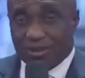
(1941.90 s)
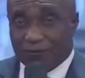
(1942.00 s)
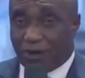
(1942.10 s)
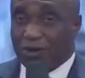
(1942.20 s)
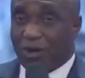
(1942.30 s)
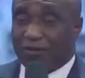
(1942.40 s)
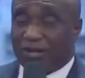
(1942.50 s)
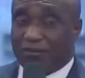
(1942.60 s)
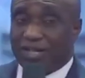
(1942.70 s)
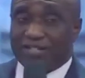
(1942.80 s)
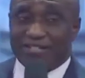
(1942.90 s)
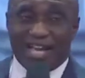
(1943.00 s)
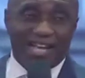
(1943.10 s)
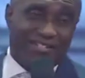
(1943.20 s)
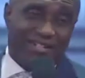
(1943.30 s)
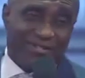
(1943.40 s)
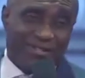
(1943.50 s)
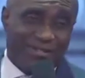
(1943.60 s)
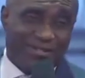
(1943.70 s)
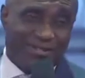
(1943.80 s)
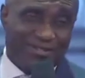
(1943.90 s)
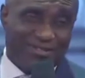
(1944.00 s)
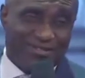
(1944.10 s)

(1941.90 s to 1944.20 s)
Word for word: The fourth covenant thing is excellence.